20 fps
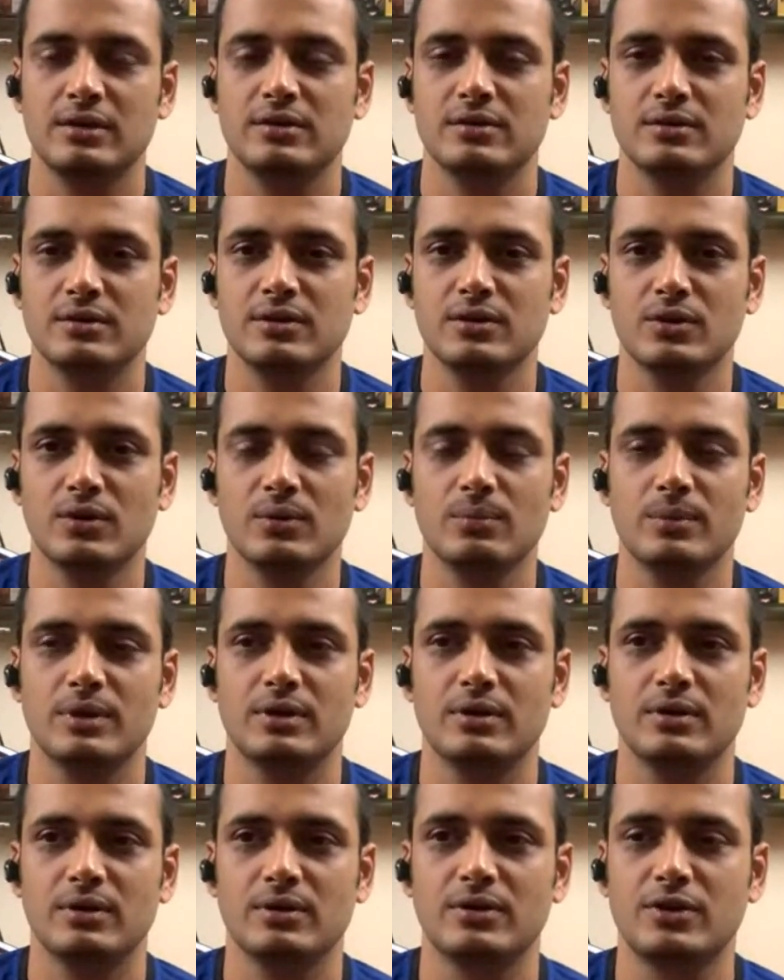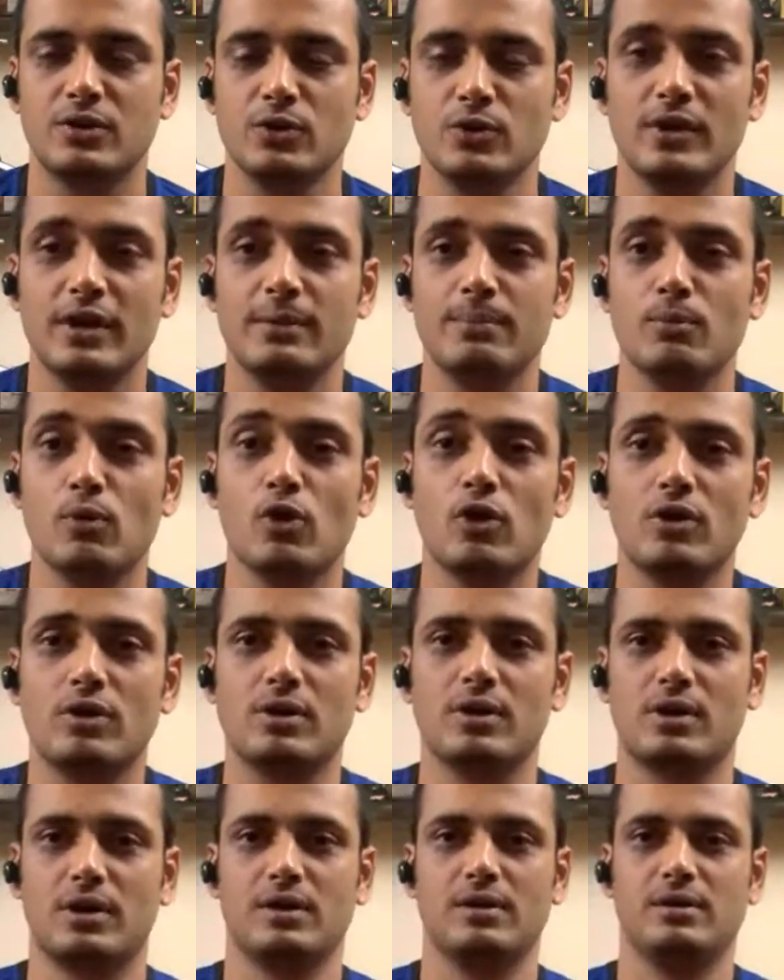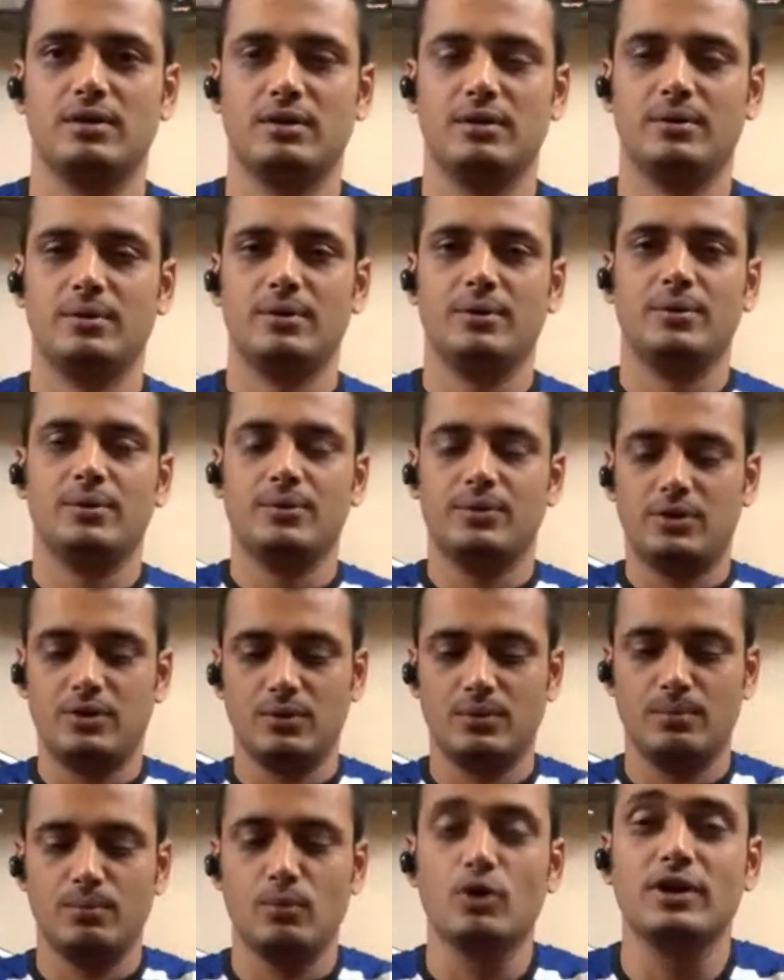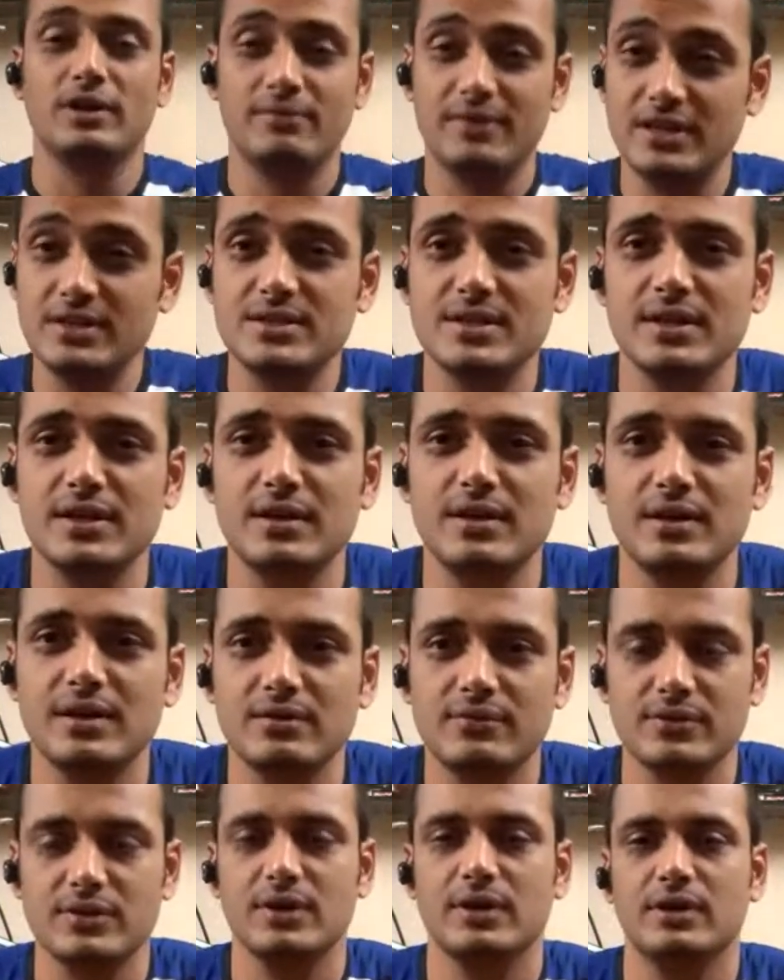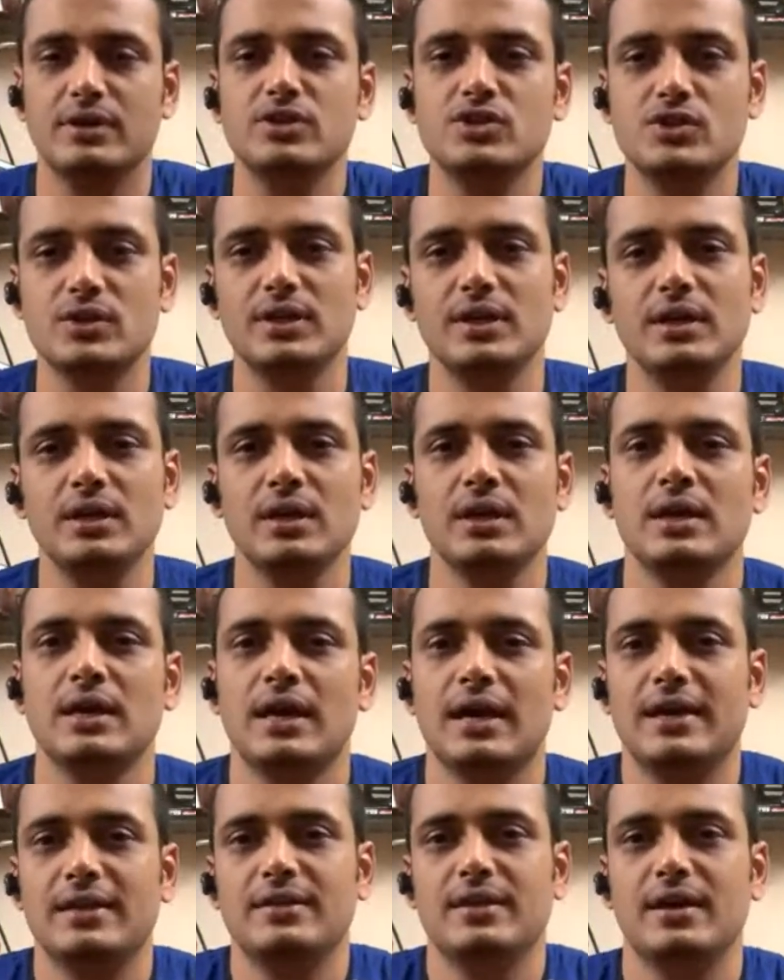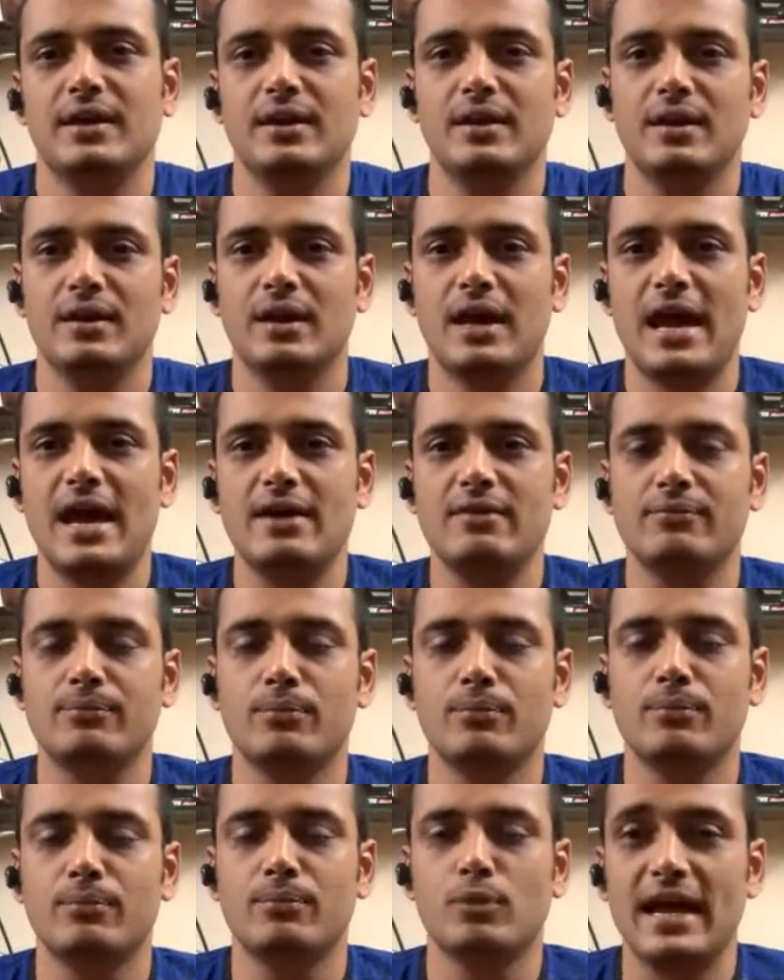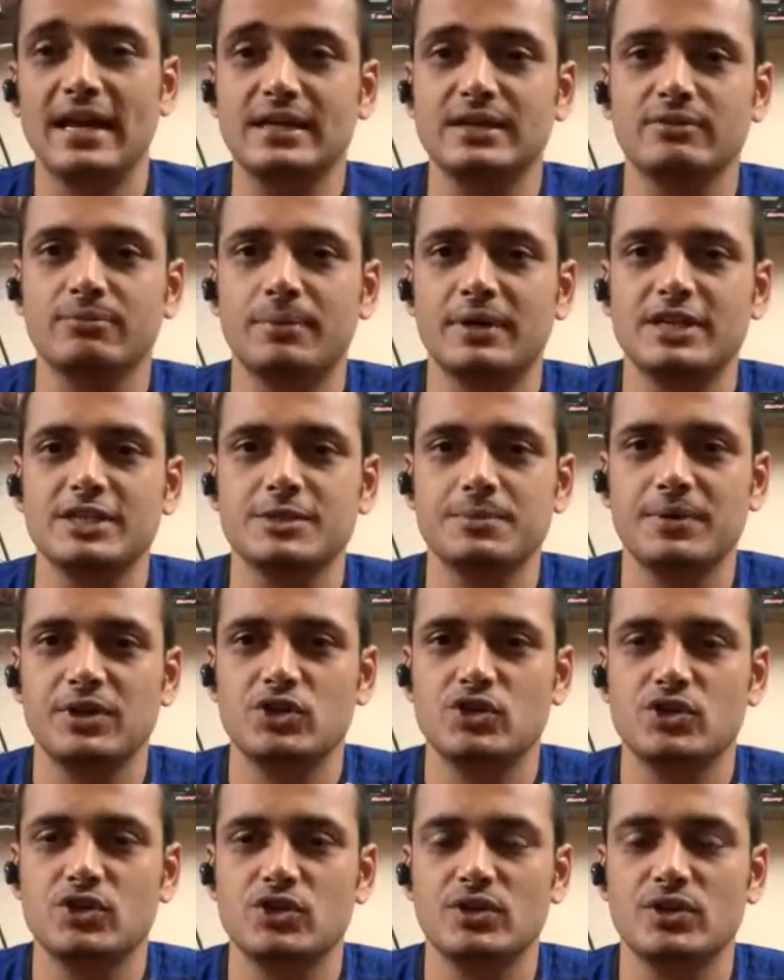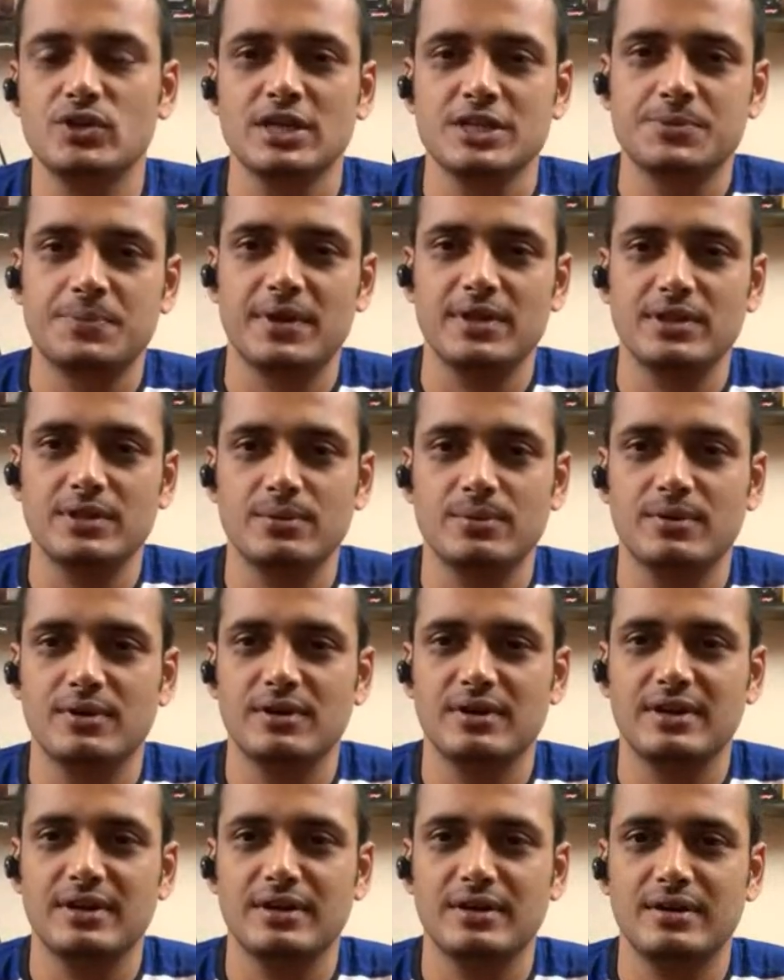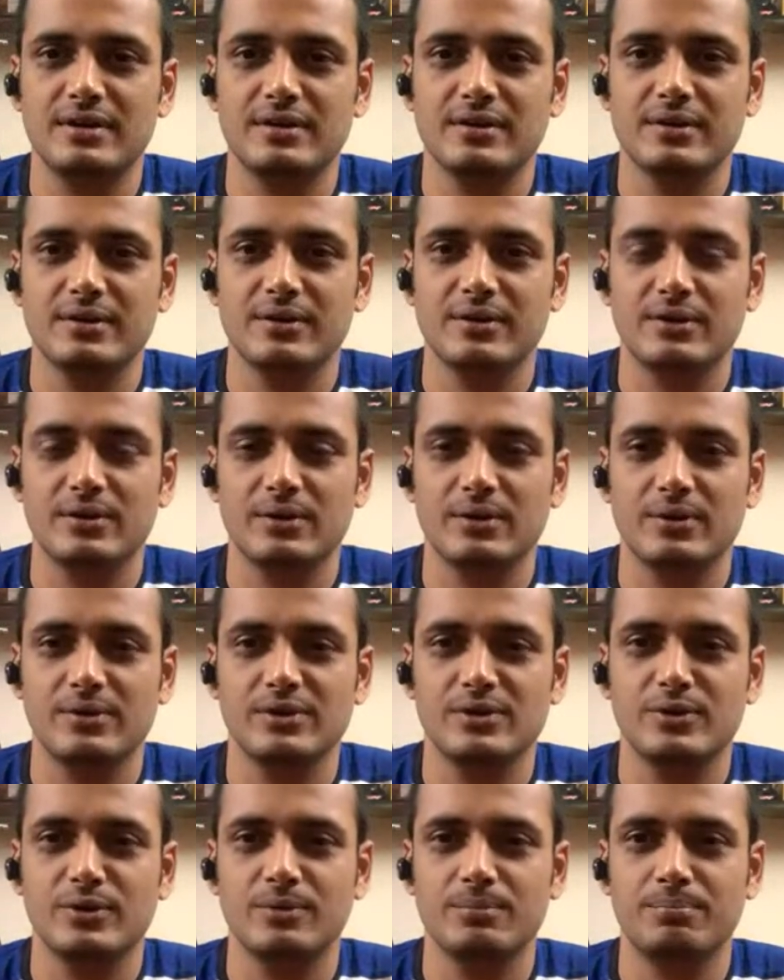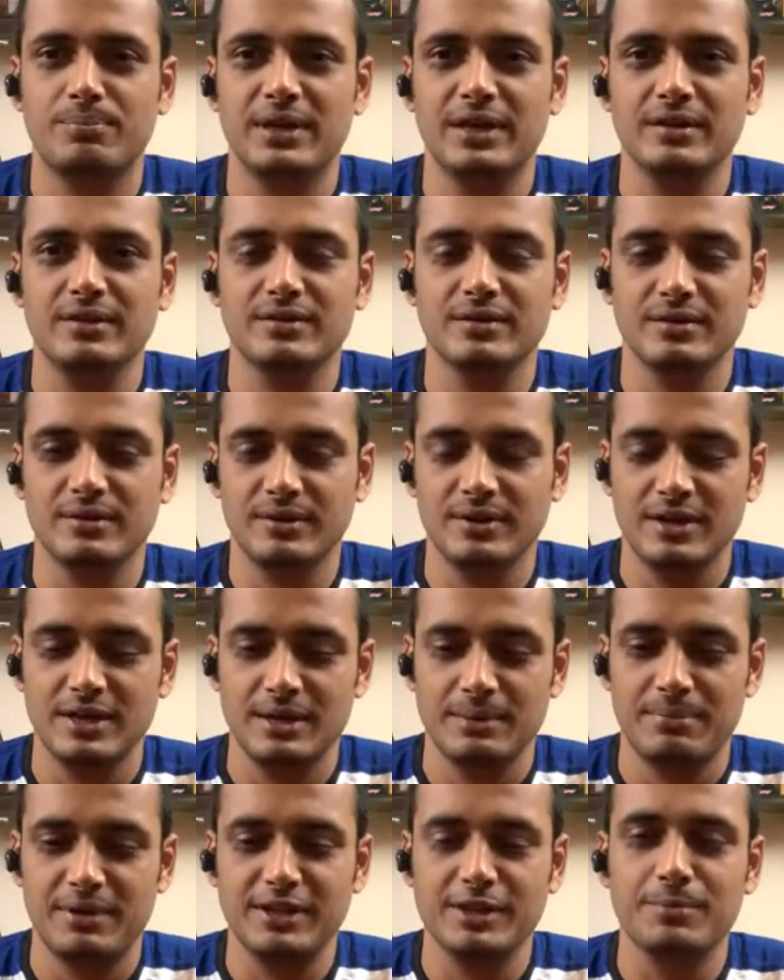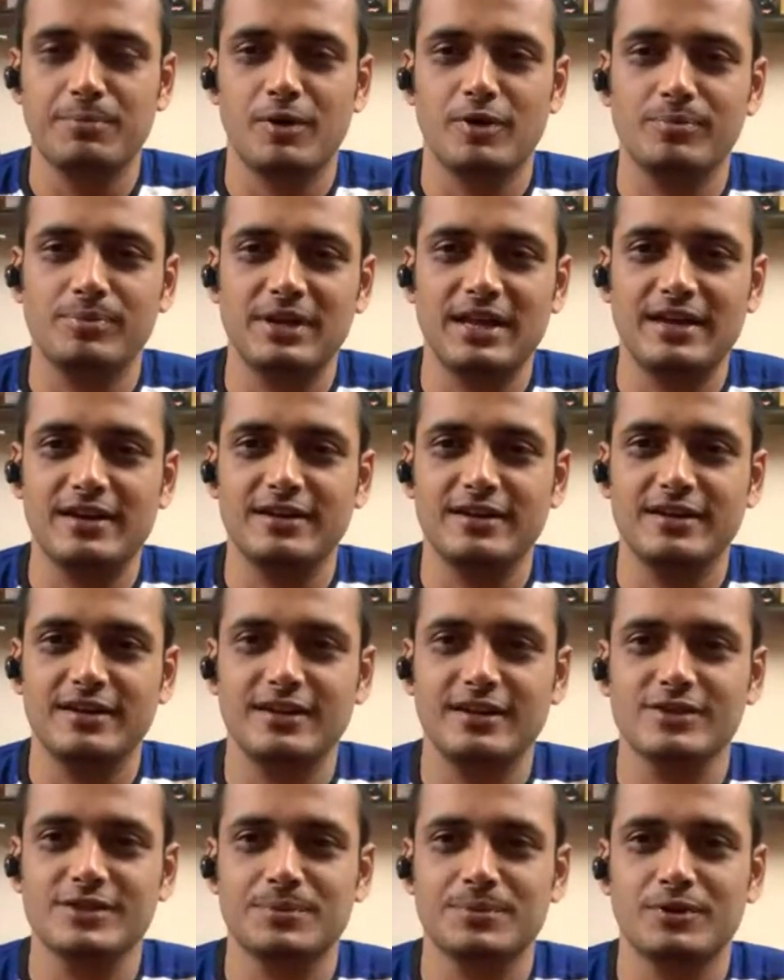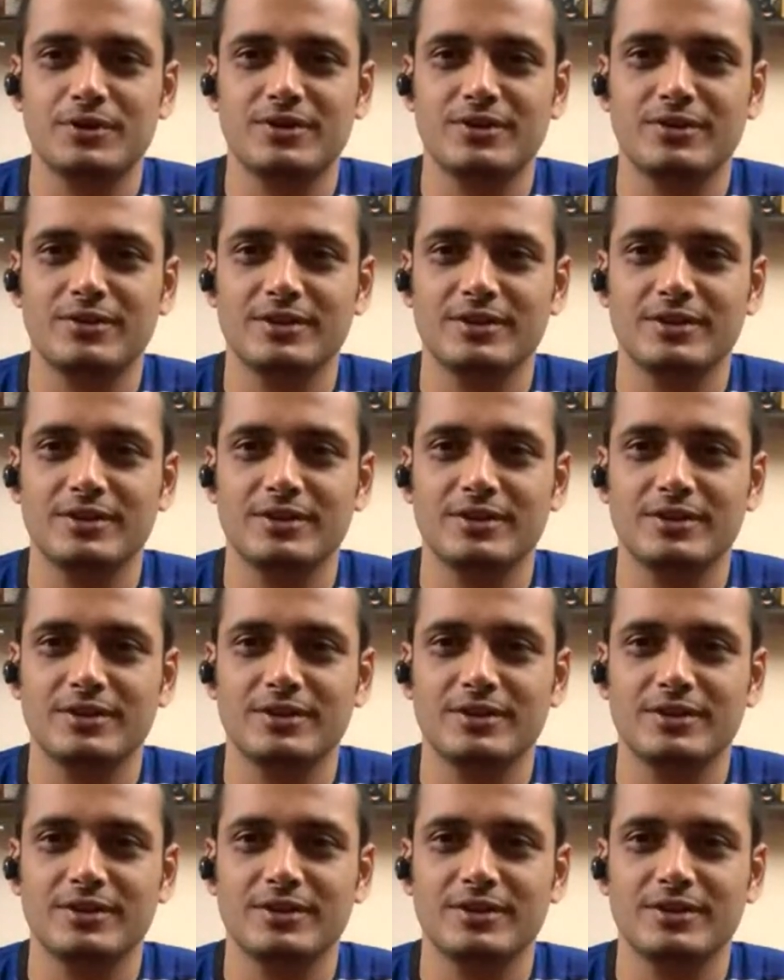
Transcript: you know uh, curate more uh, more events in India initially, and then have more active participation, spread the word, and uh, you know bring the bring the popularity to the sport.